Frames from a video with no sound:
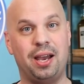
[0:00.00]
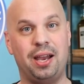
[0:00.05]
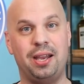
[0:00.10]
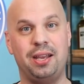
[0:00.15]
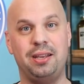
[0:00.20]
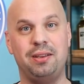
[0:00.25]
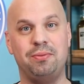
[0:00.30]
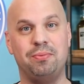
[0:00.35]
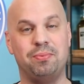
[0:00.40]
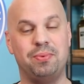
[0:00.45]

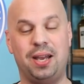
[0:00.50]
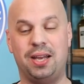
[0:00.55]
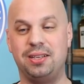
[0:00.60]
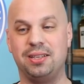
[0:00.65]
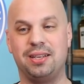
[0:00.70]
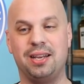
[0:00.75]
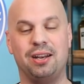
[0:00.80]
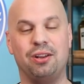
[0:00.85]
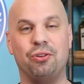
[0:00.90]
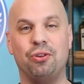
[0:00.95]
I had
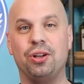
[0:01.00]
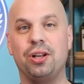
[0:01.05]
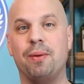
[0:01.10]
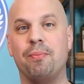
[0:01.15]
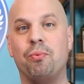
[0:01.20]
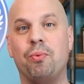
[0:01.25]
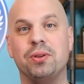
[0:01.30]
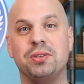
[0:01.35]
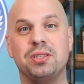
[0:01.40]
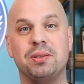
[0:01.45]
to kind of look
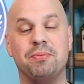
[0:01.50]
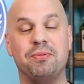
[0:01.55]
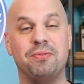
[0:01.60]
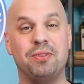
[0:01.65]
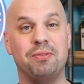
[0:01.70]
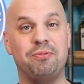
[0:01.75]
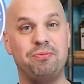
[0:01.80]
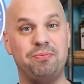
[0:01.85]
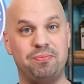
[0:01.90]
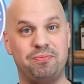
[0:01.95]
up what some of
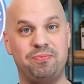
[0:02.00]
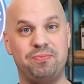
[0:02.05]
the